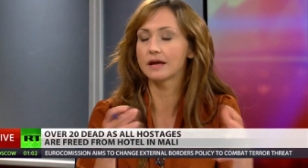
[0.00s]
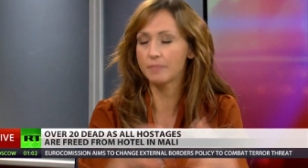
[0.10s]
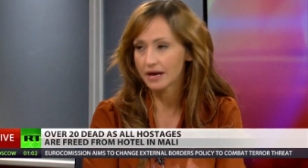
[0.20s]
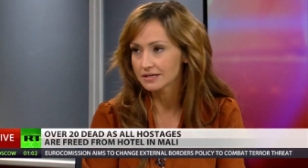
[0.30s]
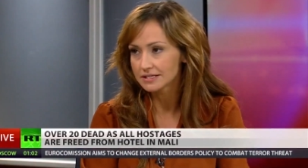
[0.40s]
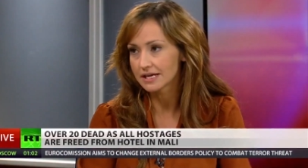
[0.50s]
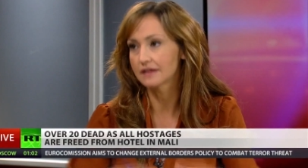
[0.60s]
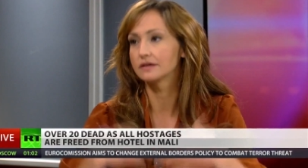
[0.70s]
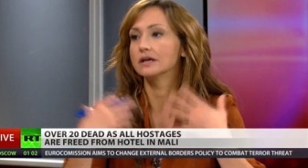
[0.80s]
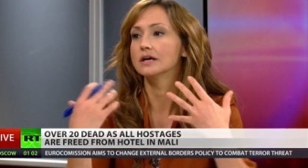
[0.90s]
They banded
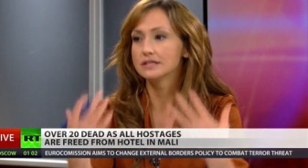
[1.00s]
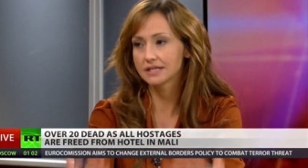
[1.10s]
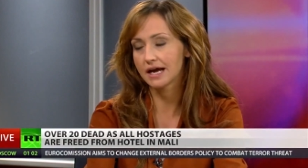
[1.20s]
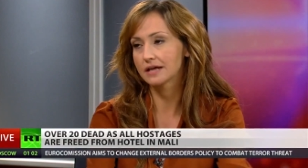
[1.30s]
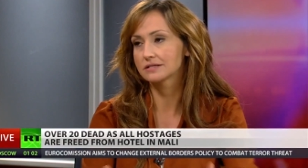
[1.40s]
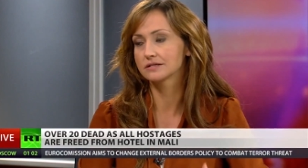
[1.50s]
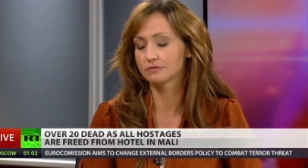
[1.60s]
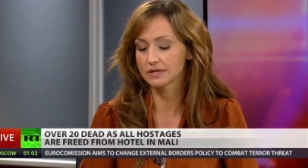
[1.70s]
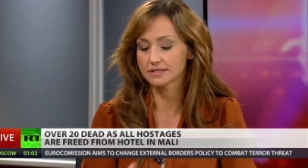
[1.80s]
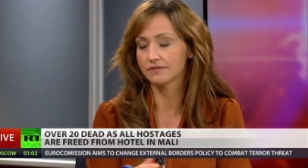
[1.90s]
together to get
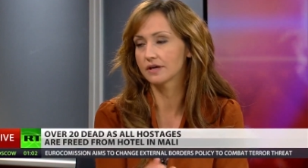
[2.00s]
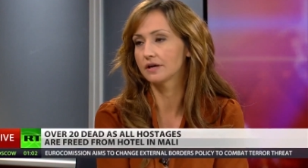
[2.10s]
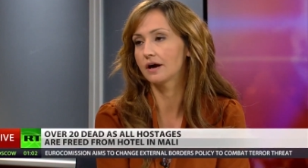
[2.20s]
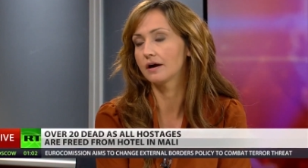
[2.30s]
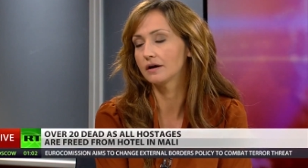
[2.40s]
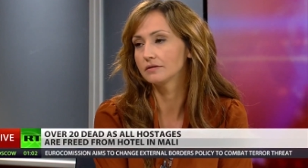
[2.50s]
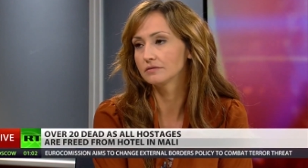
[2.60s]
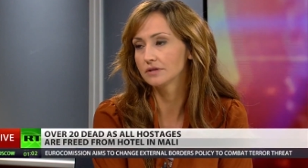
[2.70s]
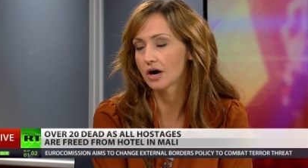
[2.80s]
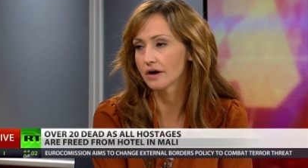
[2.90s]
the rest of the uh,
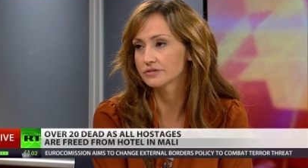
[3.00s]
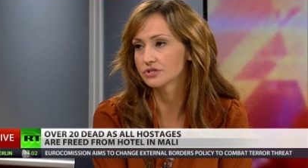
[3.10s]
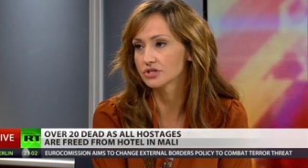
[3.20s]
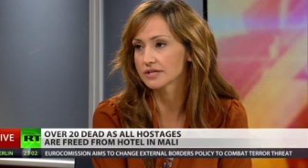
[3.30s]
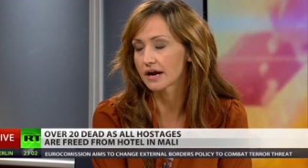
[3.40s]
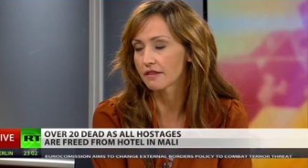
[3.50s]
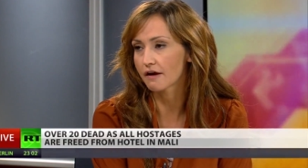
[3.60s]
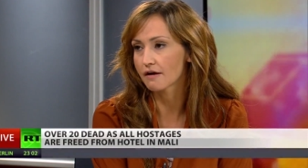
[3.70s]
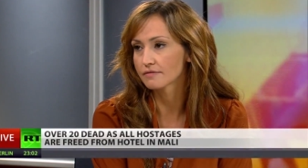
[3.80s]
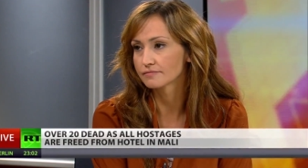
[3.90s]
the hostages out of
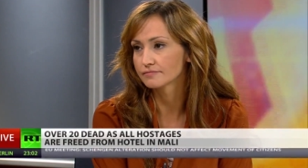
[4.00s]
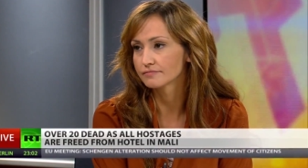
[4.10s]
there.